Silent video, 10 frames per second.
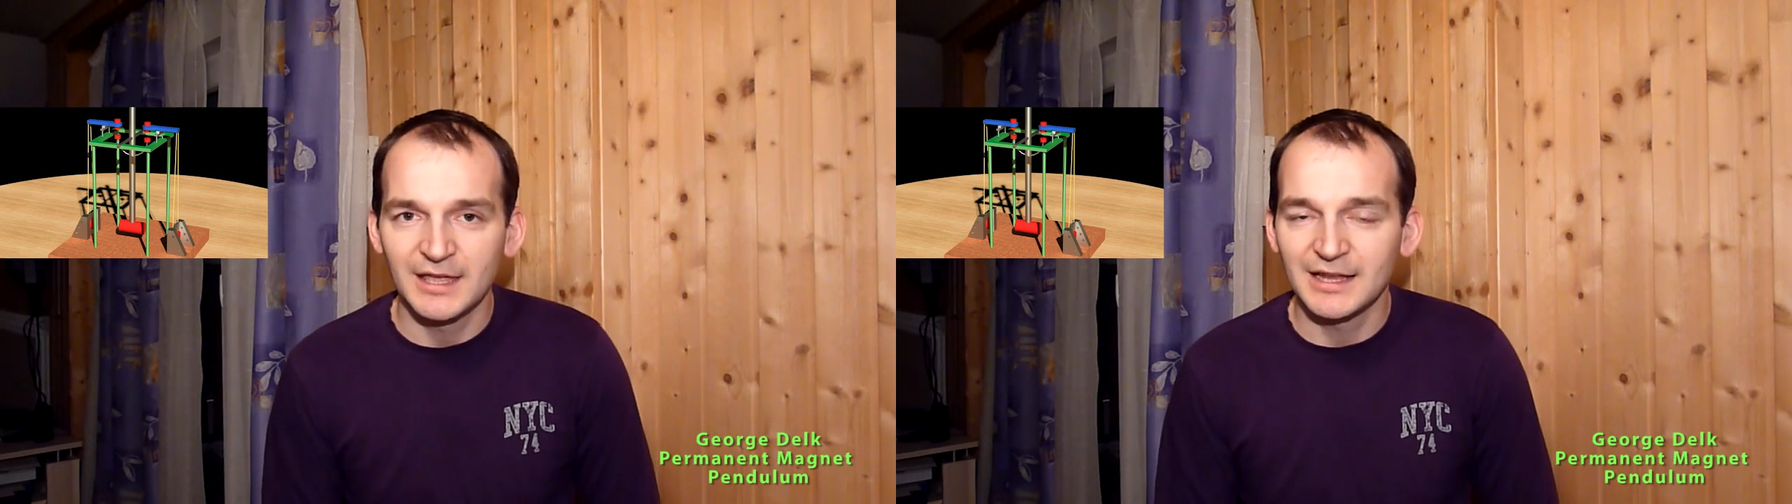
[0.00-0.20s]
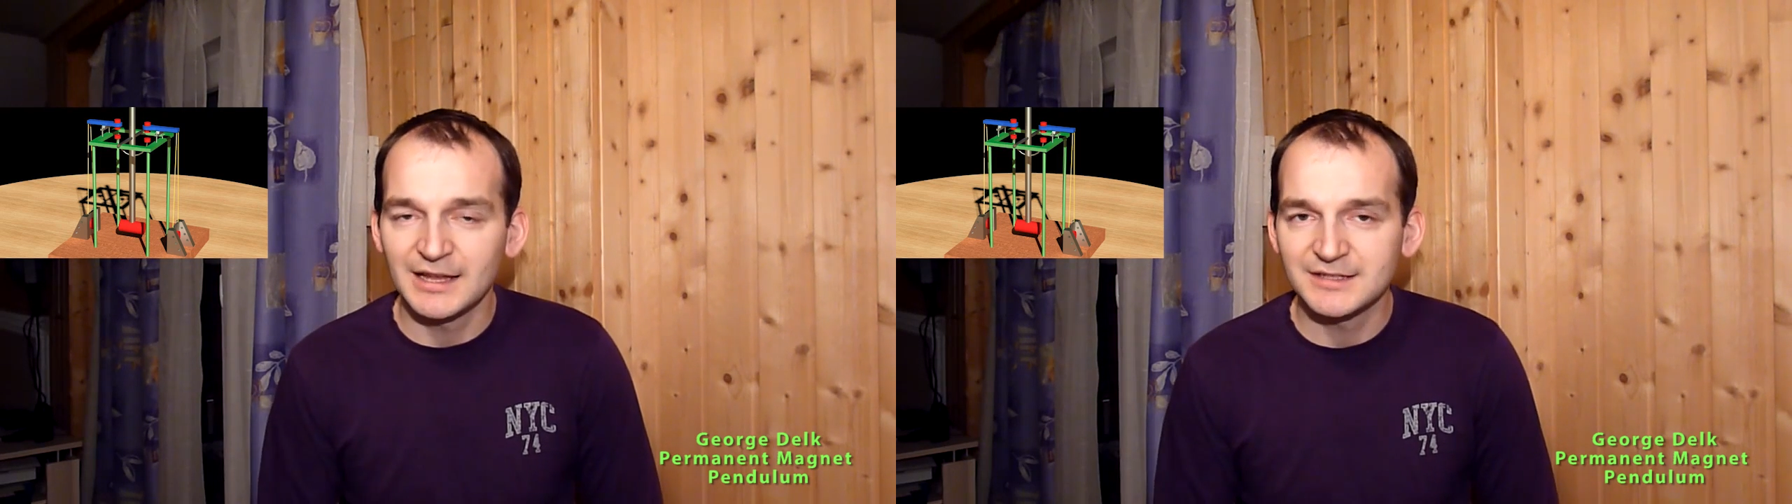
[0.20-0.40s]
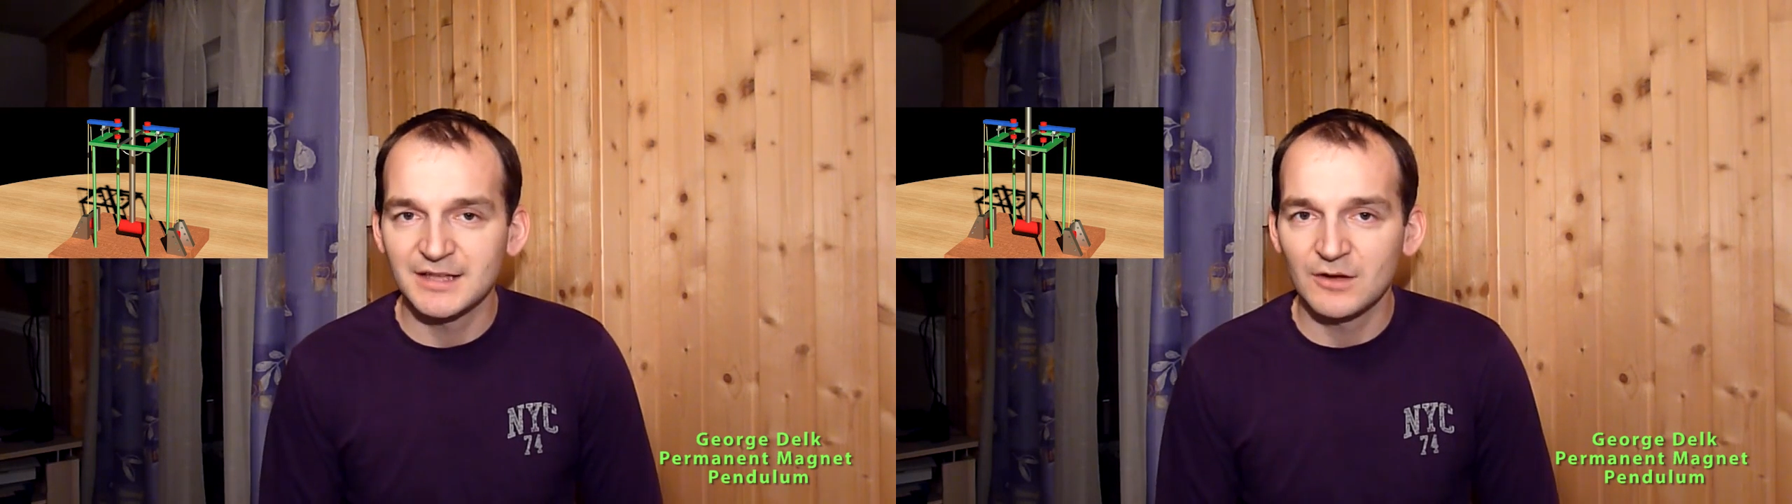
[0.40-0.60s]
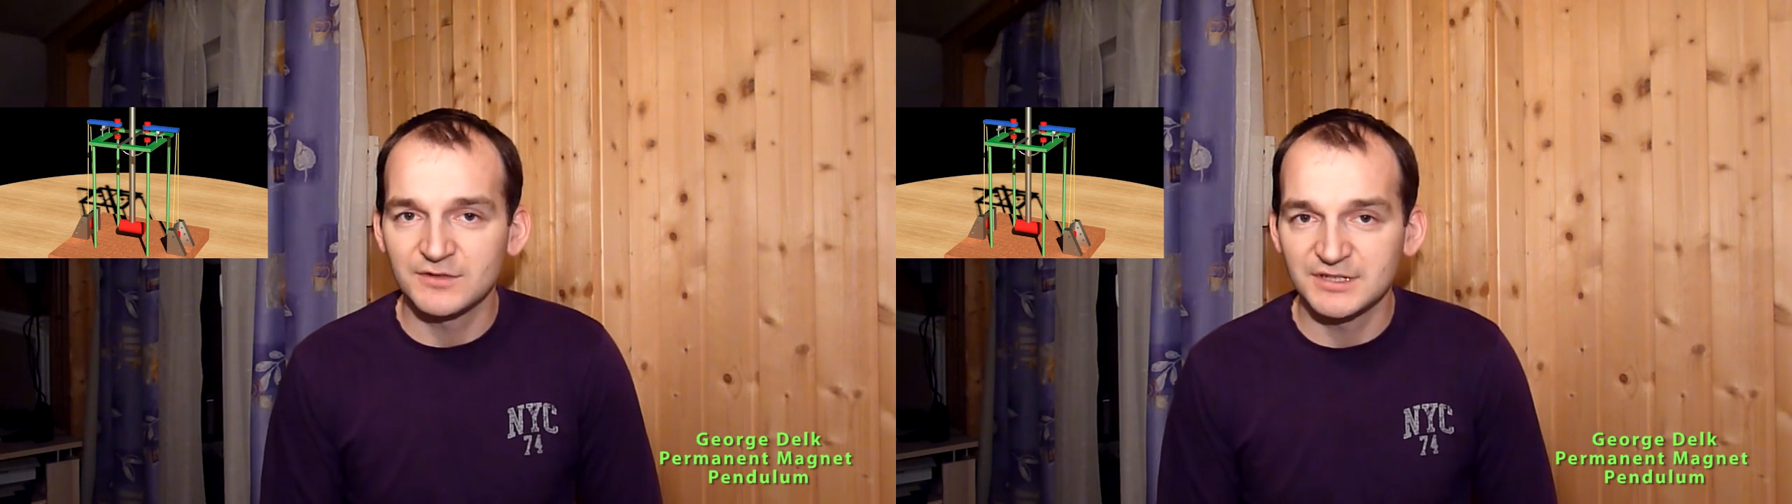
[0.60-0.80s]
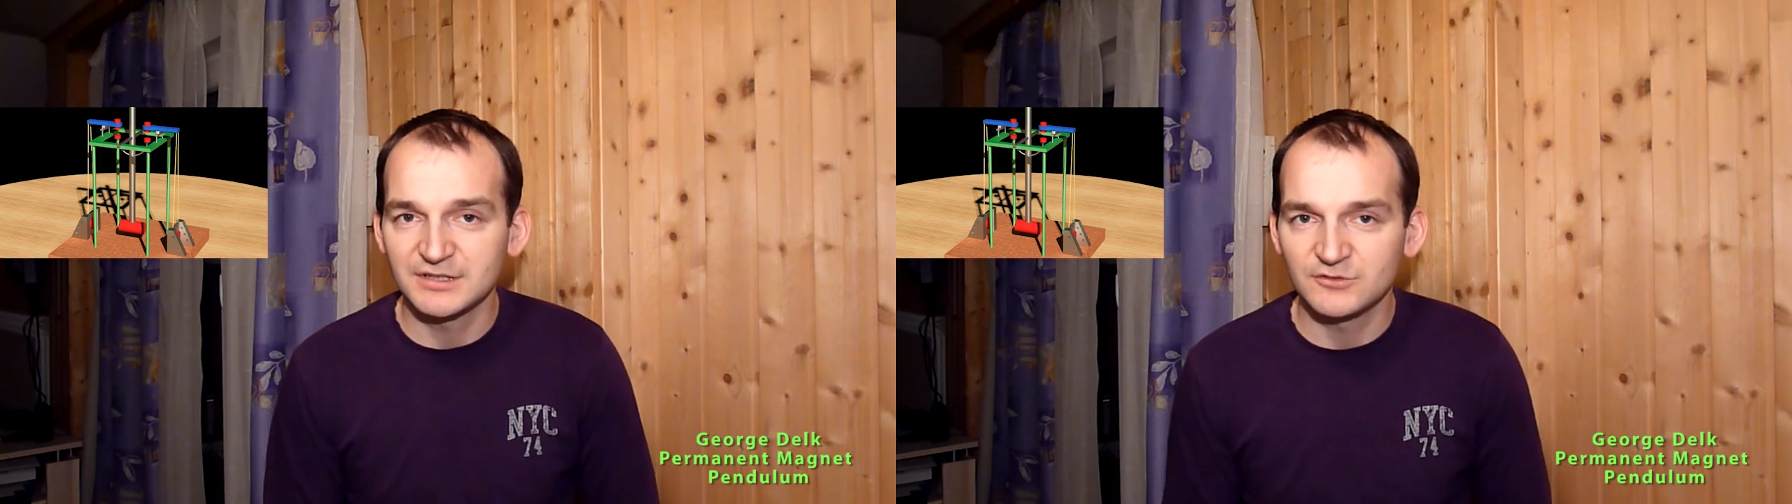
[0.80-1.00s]
and let's now
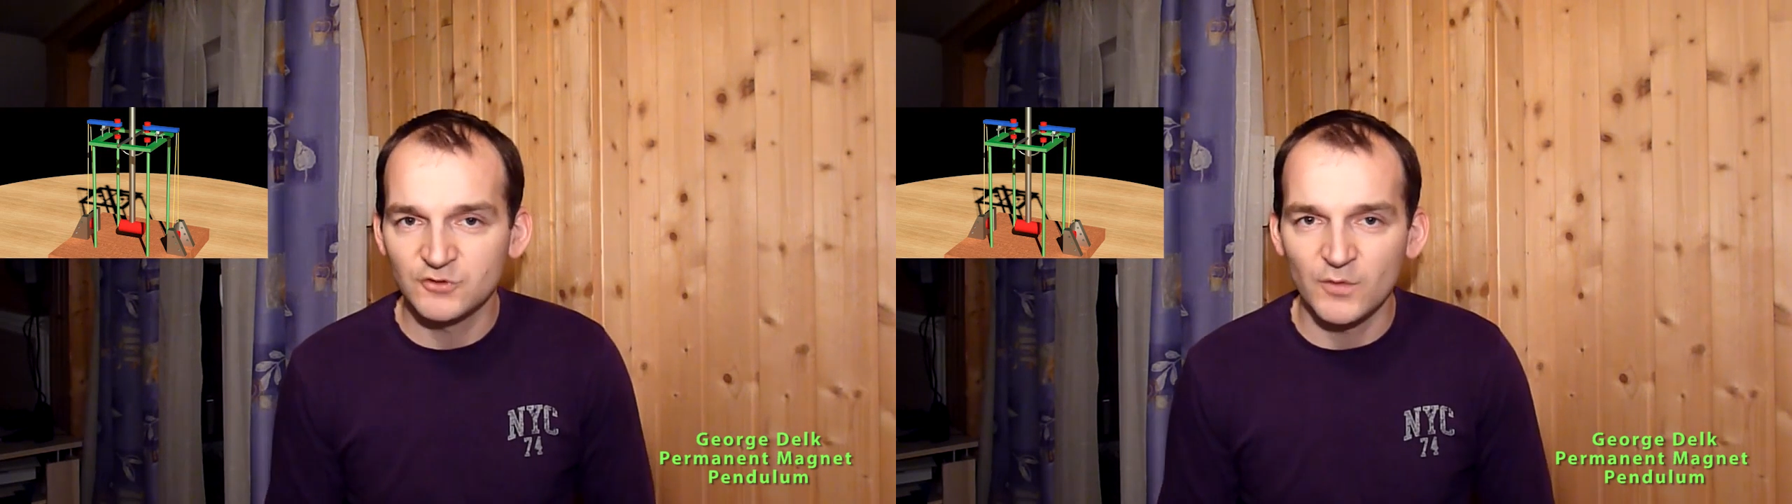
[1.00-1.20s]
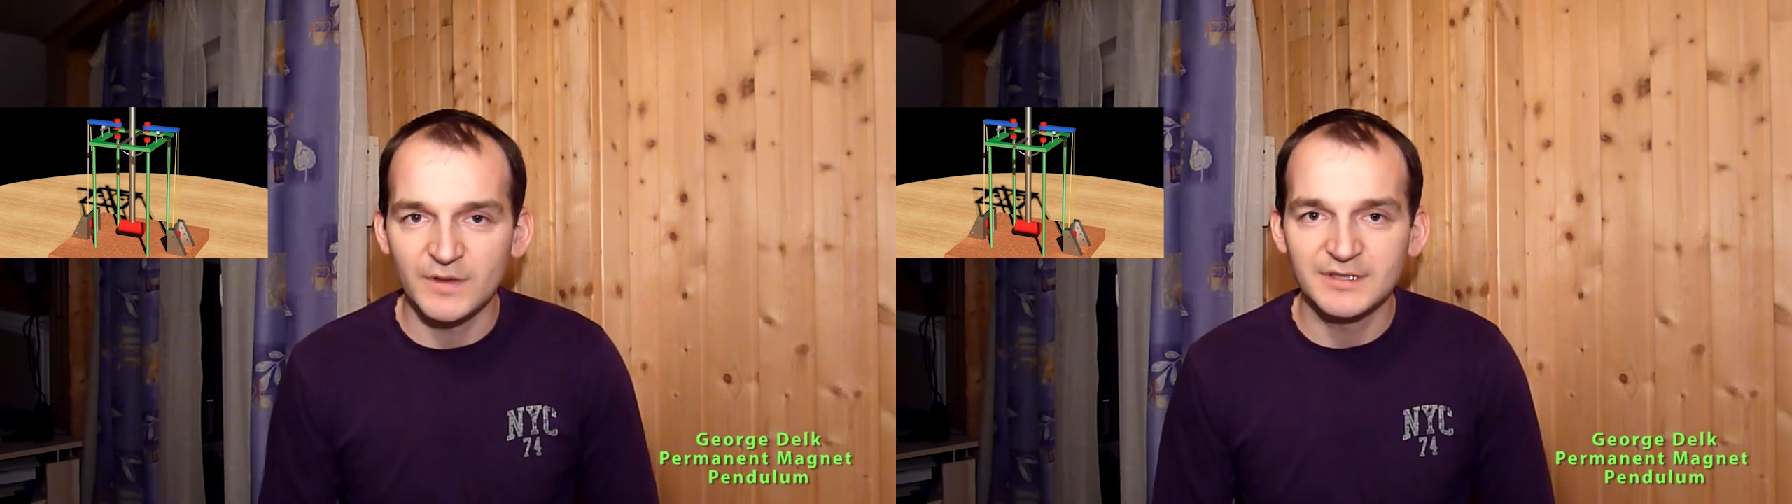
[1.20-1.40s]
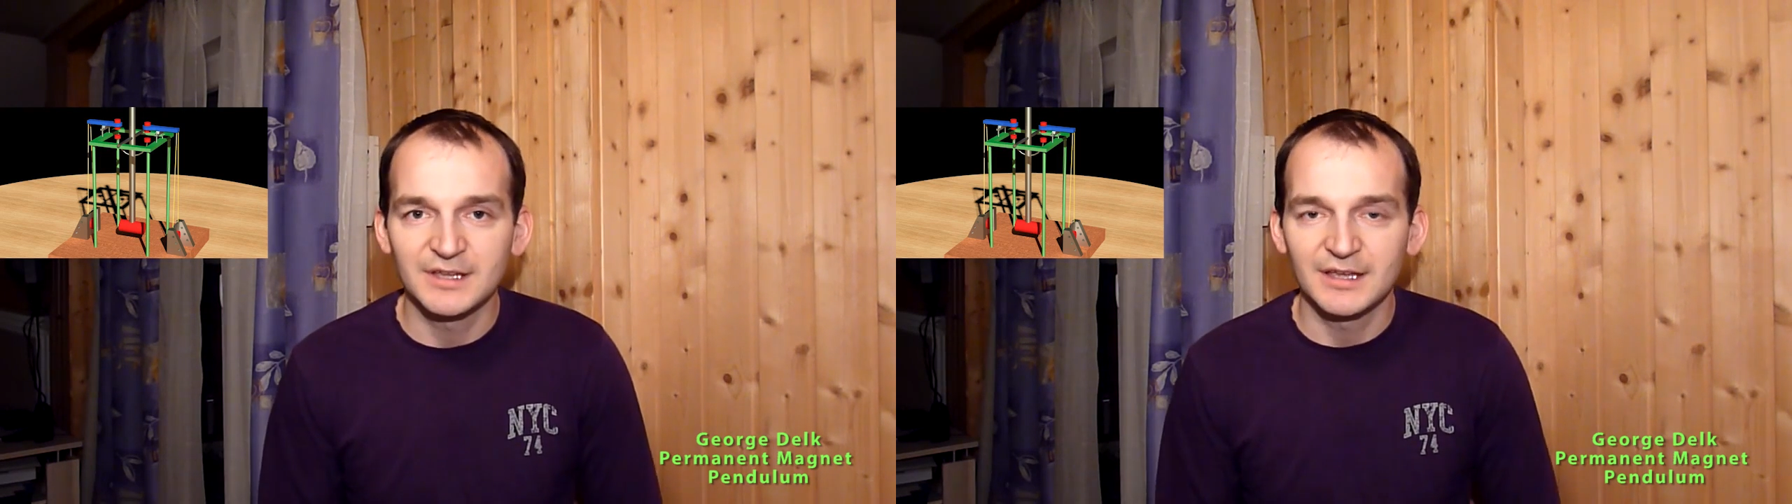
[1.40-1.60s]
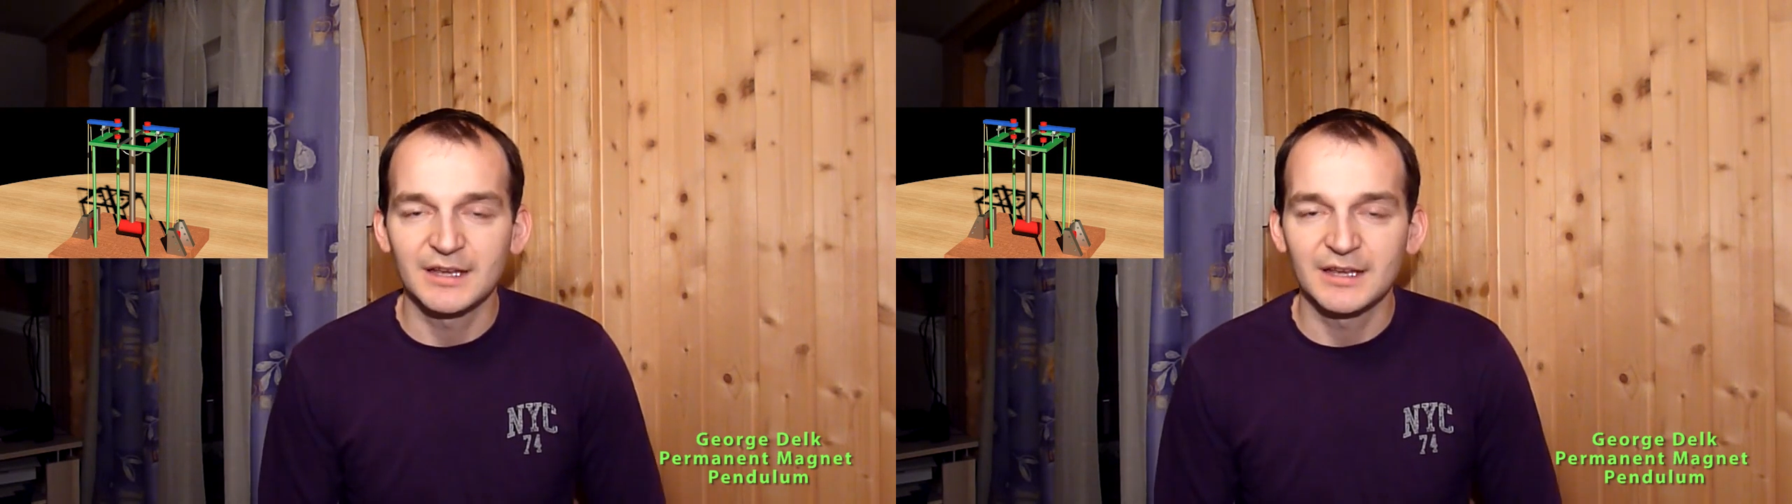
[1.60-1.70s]
see the drawings